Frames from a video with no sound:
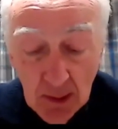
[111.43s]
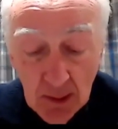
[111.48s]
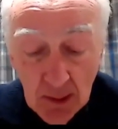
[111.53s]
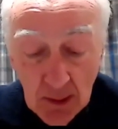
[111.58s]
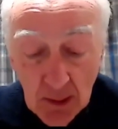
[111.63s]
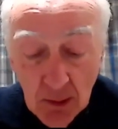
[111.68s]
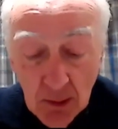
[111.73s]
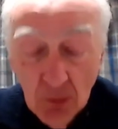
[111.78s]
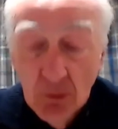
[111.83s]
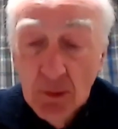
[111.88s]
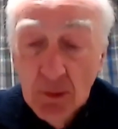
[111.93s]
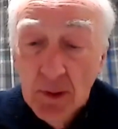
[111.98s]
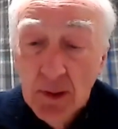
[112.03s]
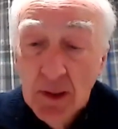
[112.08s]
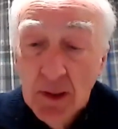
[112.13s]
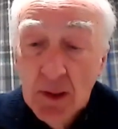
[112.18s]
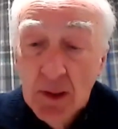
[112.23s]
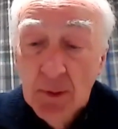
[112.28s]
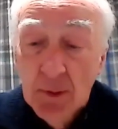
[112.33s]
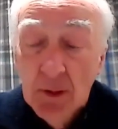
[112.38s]
He taught
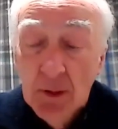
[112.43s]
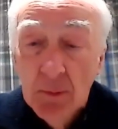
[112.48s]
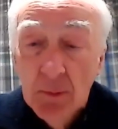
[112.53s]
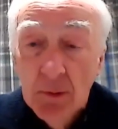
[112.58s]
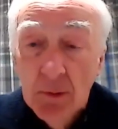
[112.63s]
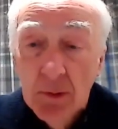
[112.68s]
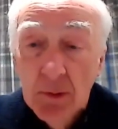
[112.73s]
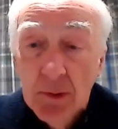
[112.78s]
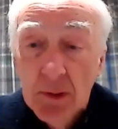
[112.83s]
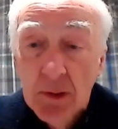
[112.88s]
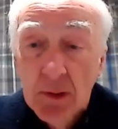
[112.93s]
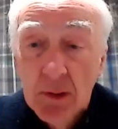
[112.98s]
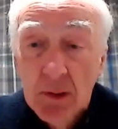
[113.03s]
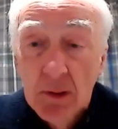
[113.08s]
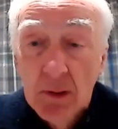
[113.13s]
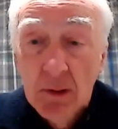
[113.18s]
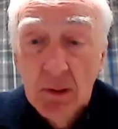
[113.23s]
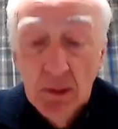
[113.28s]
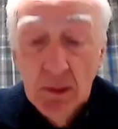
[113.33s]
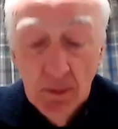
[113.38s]
these
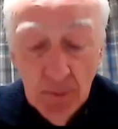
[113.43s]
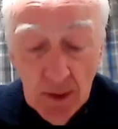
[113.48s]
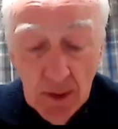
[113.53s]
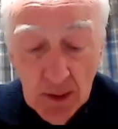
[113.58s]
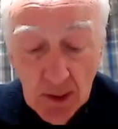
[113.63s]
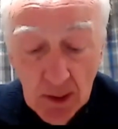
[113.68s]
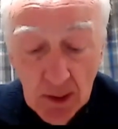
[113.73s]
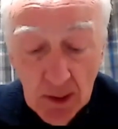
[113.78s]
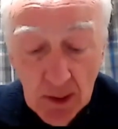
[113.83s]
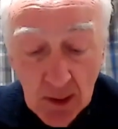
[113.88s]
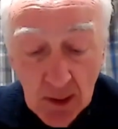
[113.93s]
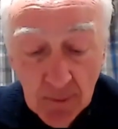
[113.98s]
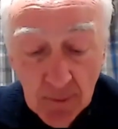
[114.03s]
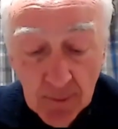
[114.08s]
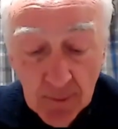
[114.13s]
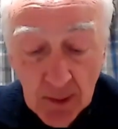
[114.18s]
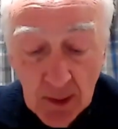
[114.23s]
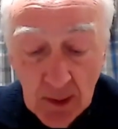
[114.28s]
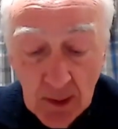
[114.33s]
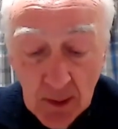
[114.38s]
parables immediately
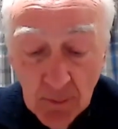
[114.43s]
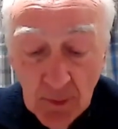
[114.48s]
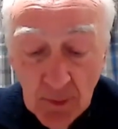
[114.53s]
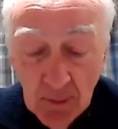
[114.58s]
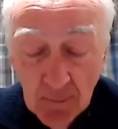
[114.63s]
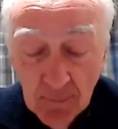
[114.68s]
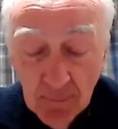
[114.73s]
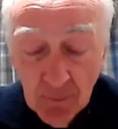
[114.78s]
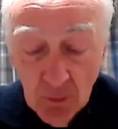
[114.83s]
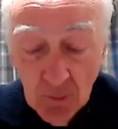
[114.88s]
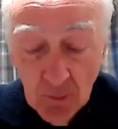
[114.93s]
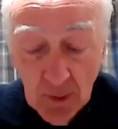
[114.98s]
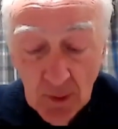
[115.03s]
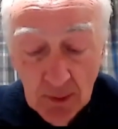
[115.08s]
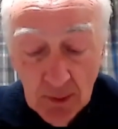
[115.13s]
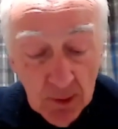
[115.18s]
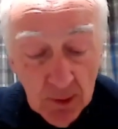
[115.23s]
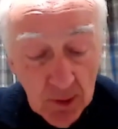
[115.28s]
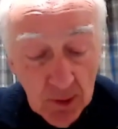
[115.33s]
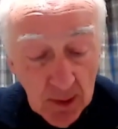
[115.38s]
after he had been
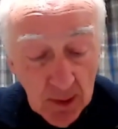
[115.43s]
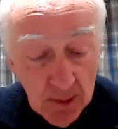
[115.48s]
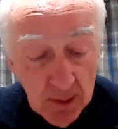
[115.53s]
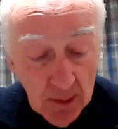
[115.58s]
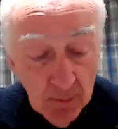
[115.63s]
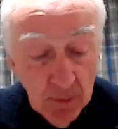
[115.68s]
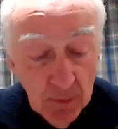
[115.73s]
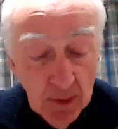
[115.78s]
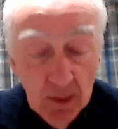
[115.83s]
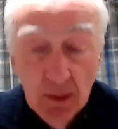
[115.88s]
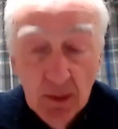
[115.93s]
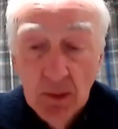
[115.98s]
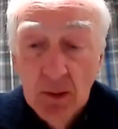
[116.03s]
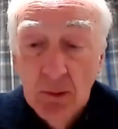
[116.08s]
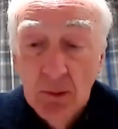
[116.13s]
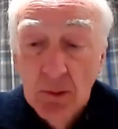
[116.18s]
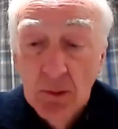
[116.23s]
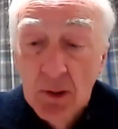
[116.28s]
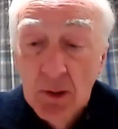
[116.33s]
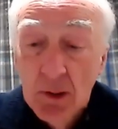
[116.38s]
formally rejected by the
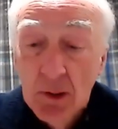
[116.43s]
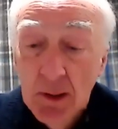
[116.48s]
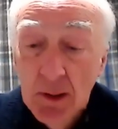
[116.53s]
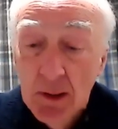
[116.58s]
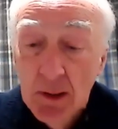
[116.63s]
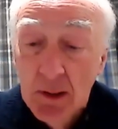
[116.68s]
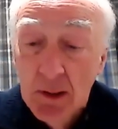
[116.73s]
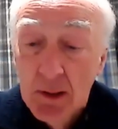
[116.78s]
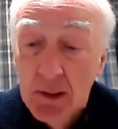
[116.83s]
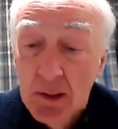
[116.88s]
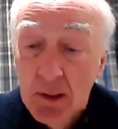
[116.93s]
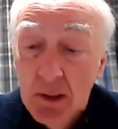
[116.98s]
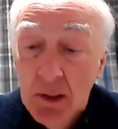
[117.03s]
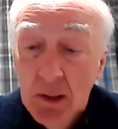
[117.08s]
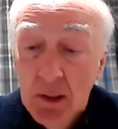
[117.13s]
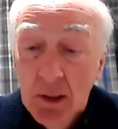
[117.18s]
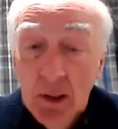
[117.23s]
Jewish leaders.